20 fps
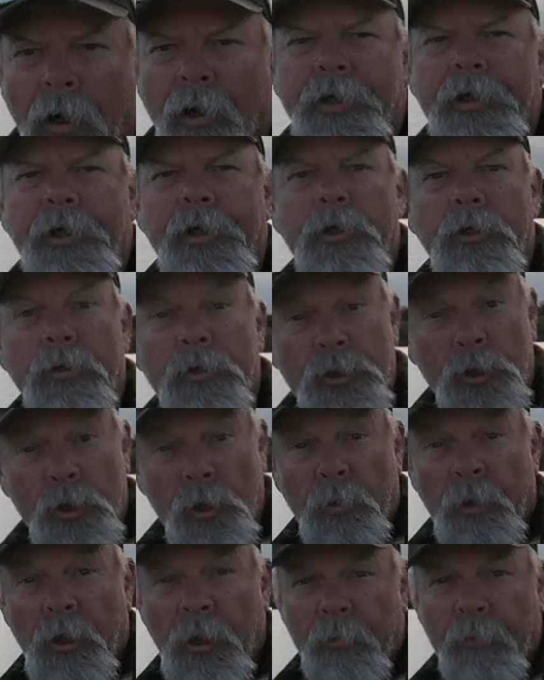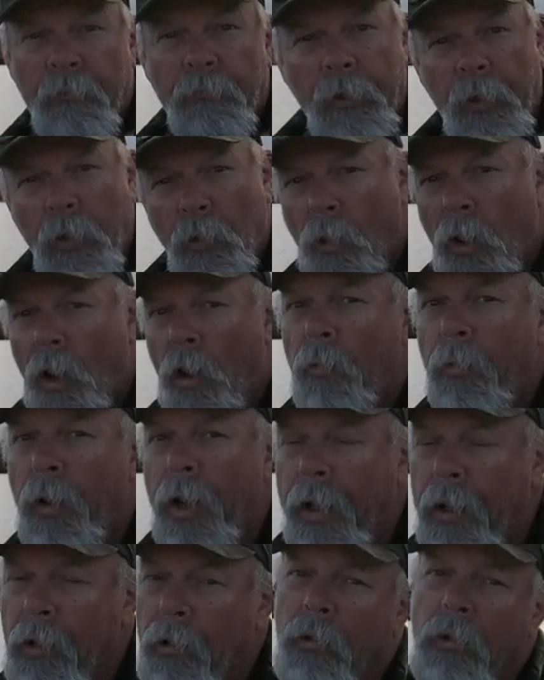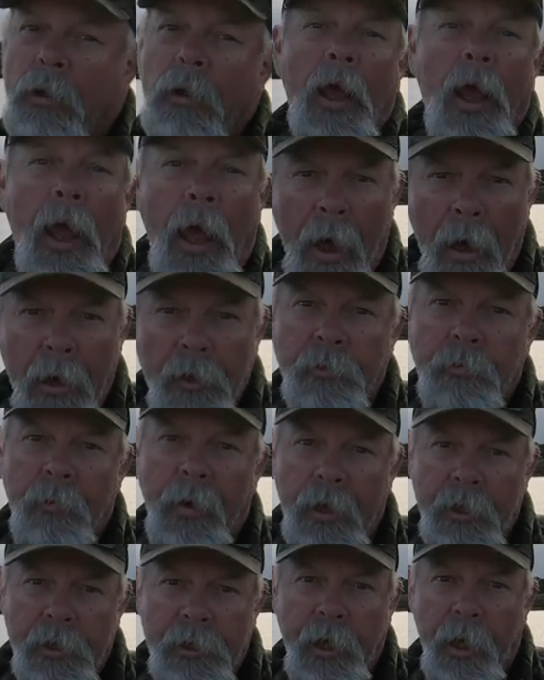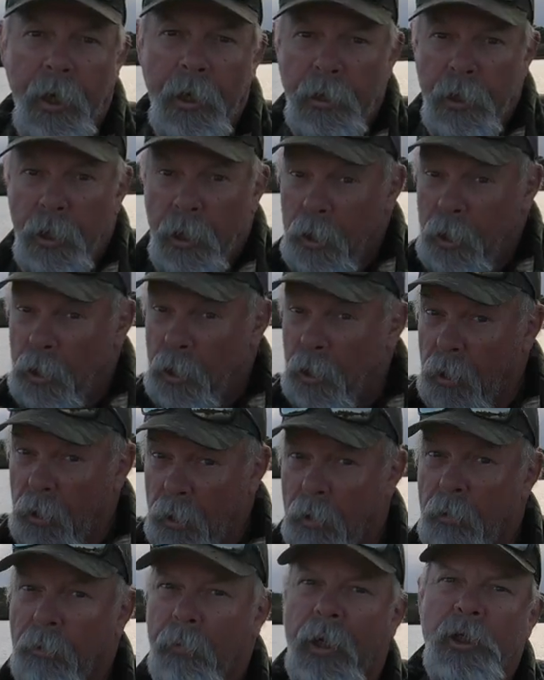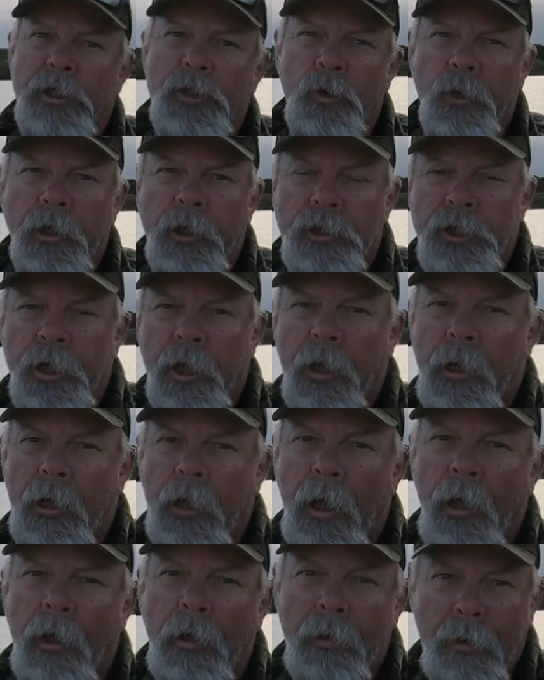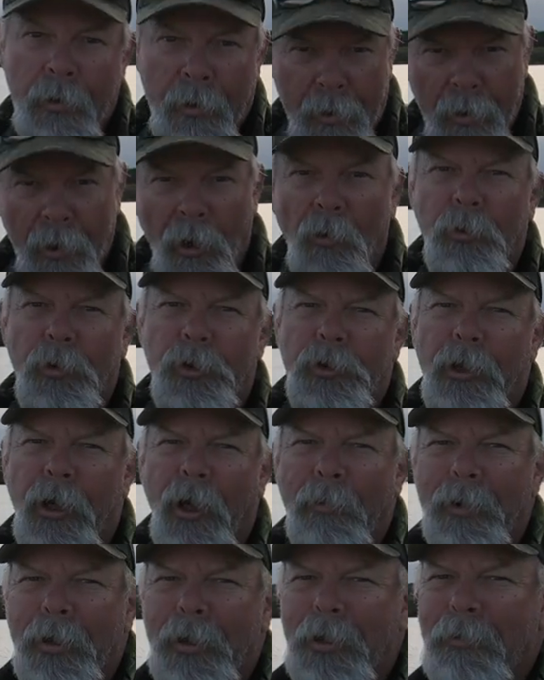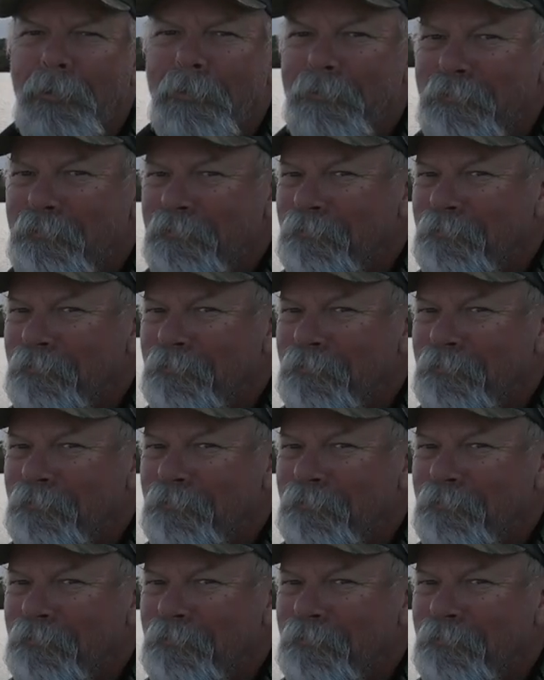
I did a YouTube clip a fair while back on how to maintain your gear. Make sure you check it out. I'll put it up here.